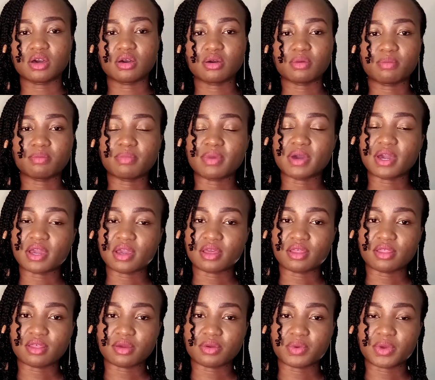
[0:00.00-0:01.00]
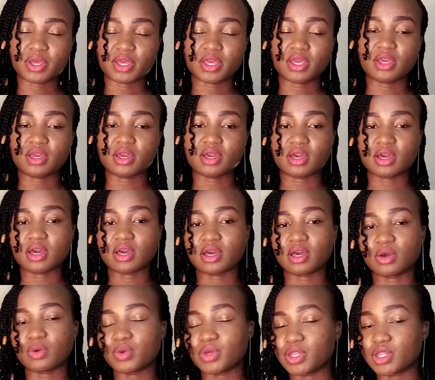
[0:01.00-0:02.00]
By the way,
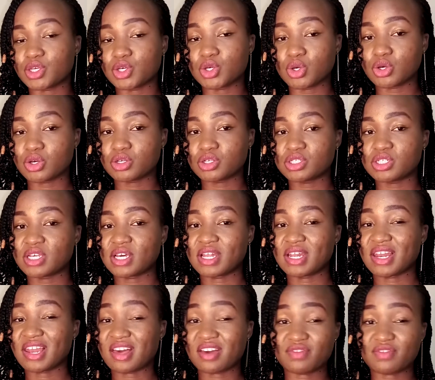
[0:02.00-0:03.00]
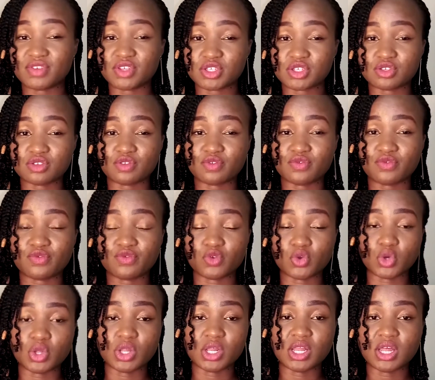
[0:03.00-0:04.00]
with God, love is
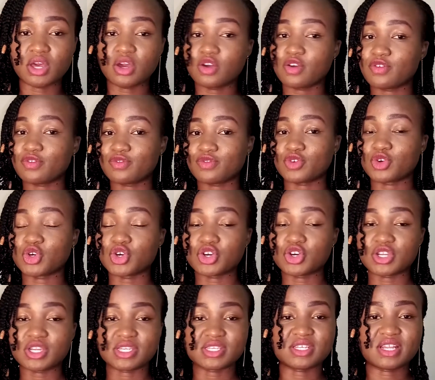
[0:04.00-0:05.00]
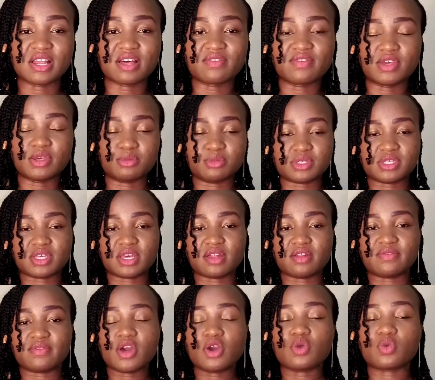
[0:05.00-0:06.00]
full, for God is love Himself.
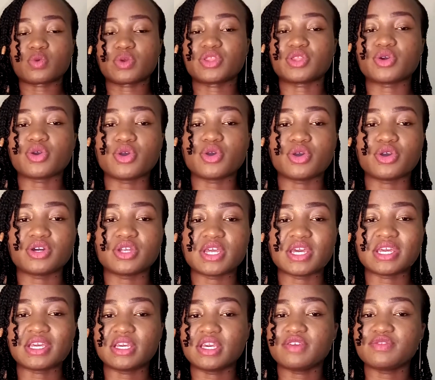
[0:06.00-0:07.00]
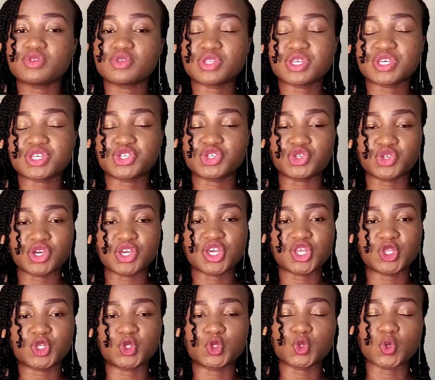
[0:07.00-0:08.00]
With God, He gives you the strength
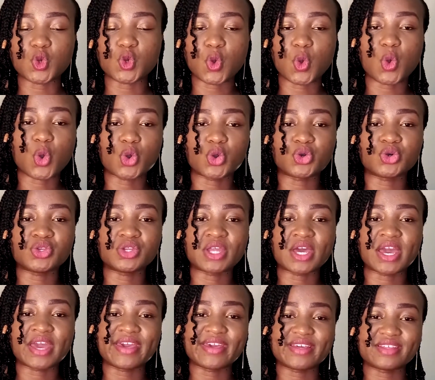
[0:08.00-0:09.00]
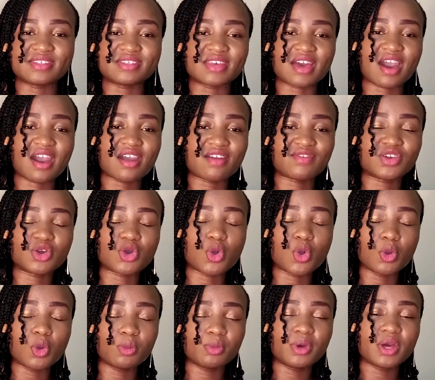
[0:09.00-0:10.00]
to go on, hence having
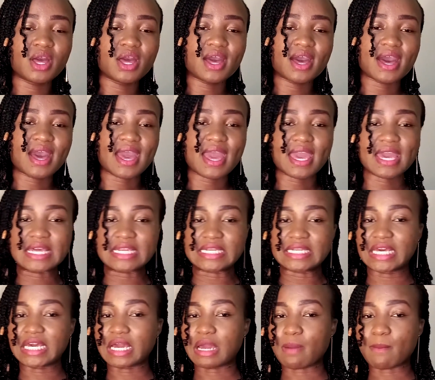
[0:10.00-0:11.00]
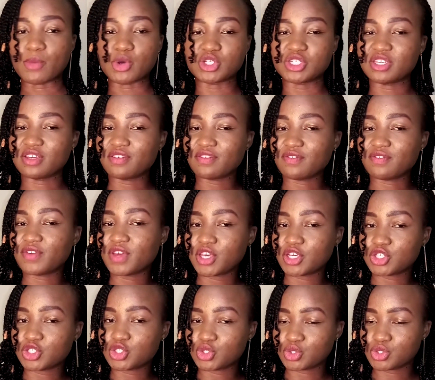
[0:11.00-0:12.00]
hope and
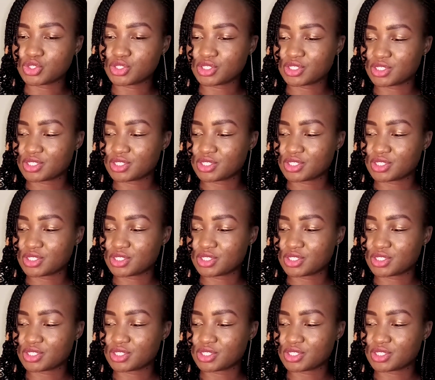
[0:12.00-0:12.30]
motivation.